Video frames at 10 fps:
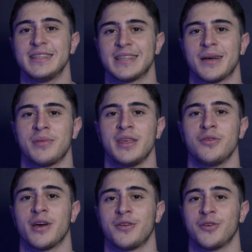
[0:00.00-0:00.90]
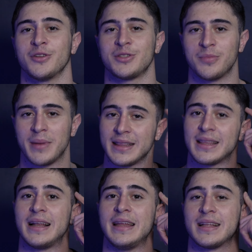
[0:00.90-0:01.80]
something you are not
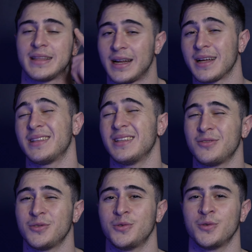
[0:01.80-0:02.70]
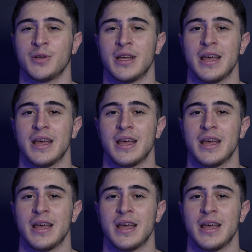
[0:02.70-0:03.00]
mentally attracted to,